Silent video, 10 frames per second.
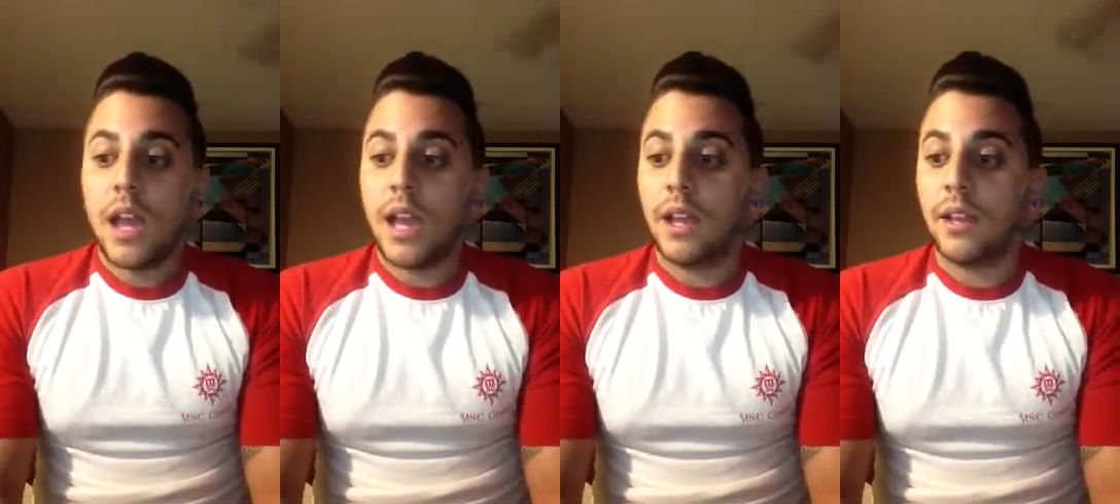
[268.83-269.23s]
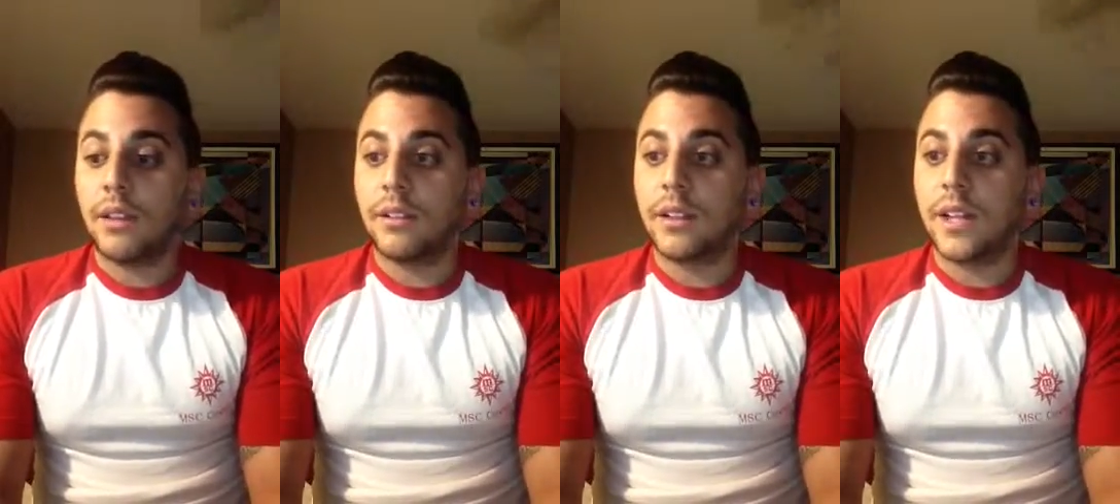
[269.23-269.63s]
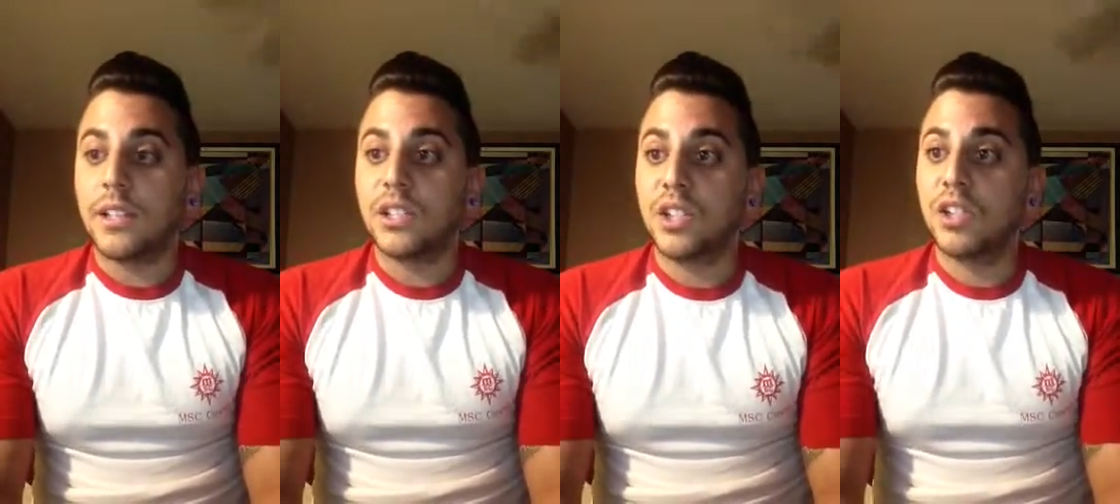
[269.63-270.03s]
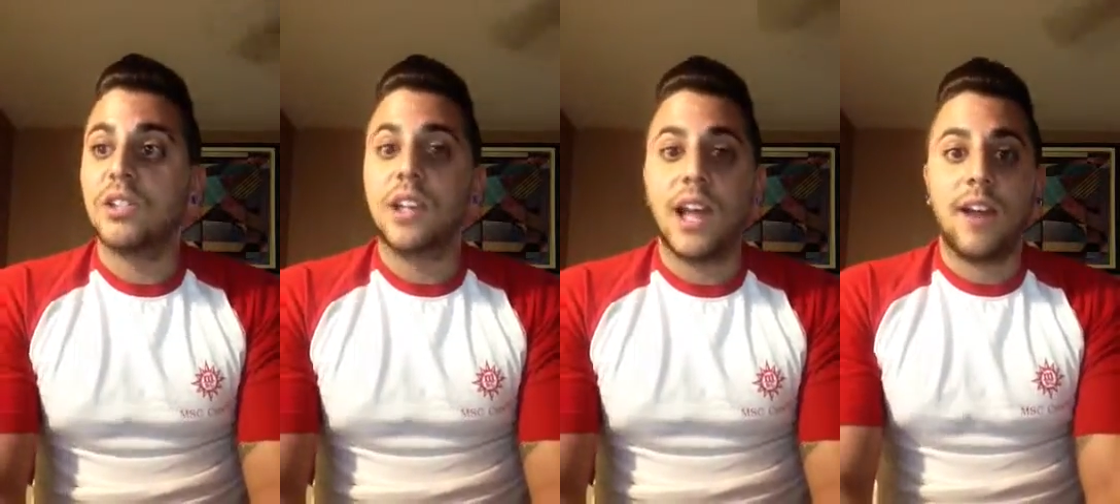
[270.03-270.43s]
and it's
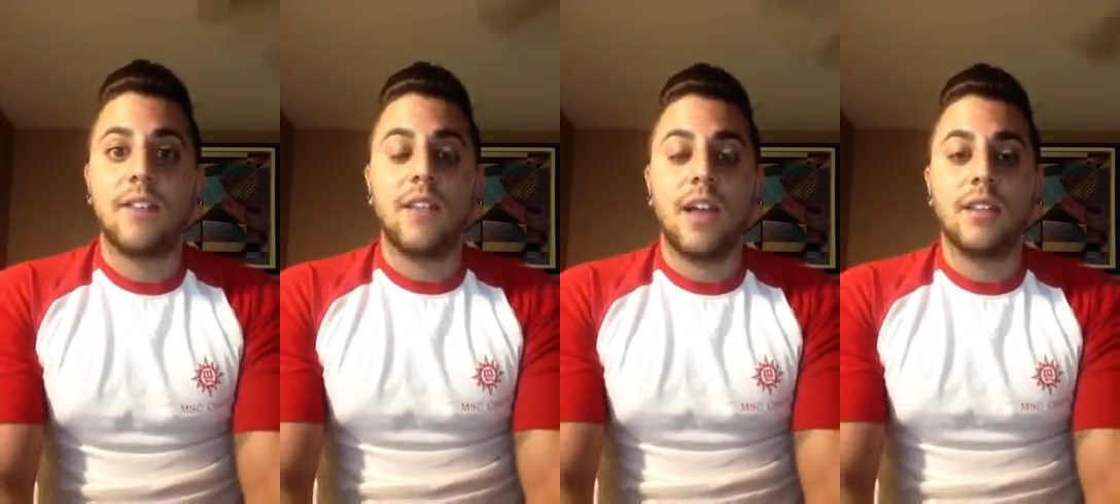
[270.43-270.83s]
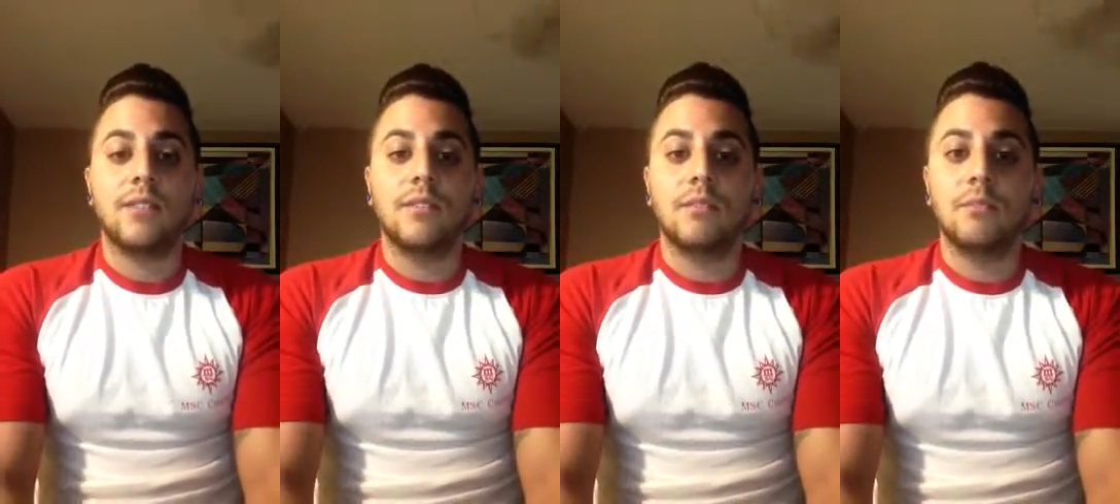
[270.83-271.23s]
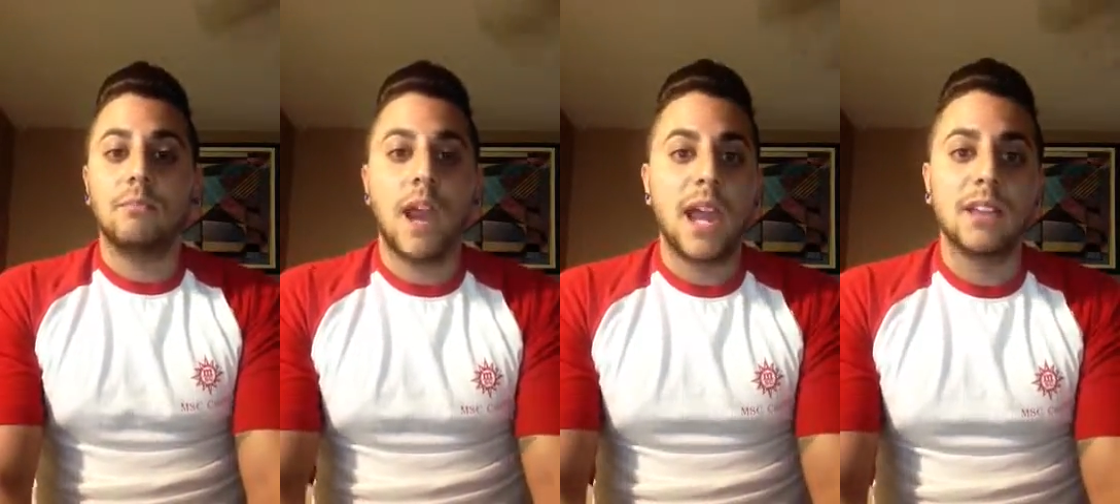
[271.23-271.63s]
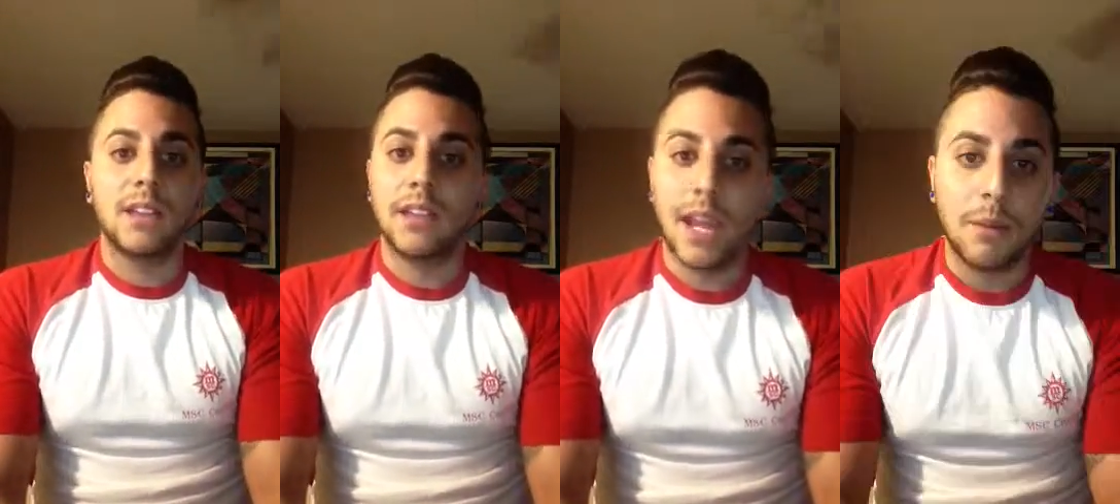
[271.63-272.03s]
good to have that manly
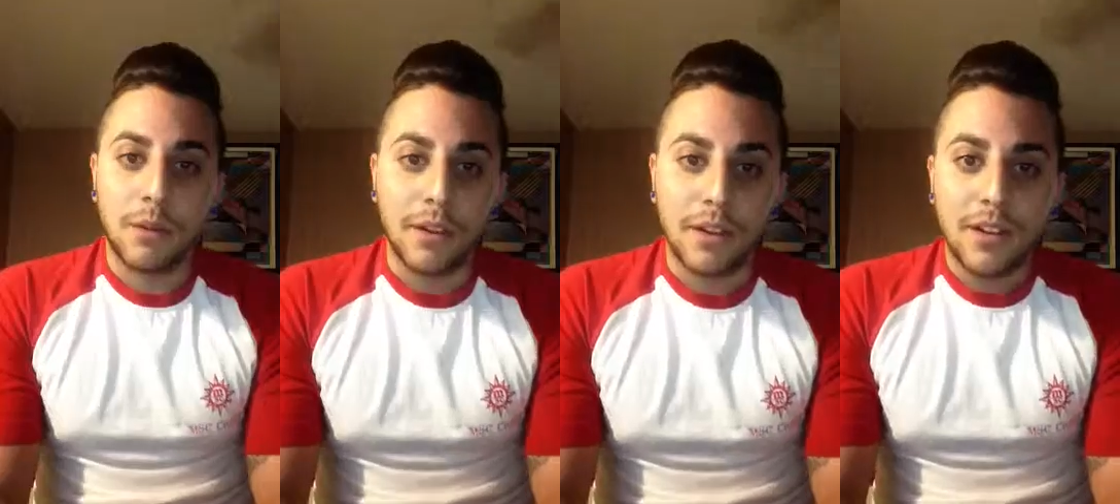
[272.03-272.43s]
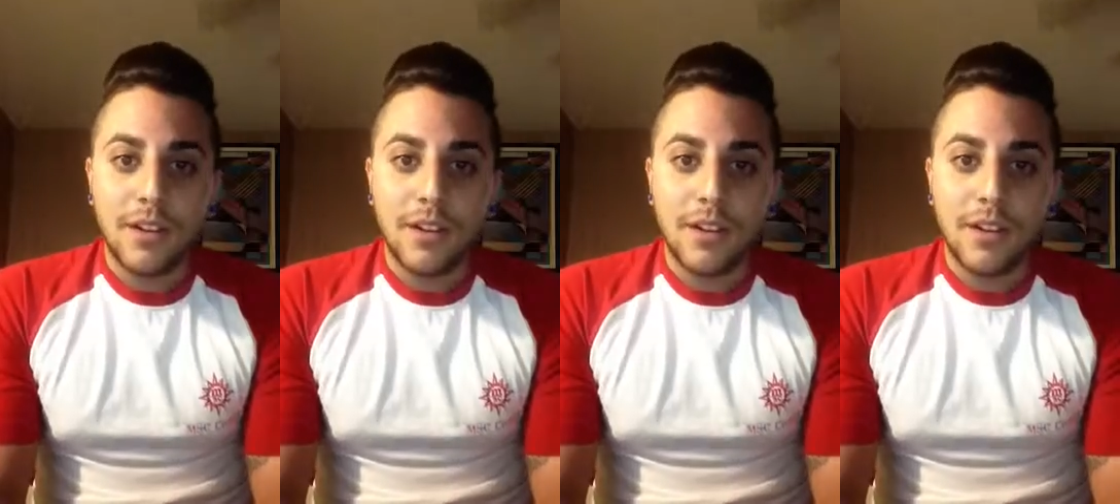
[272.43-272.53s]
labor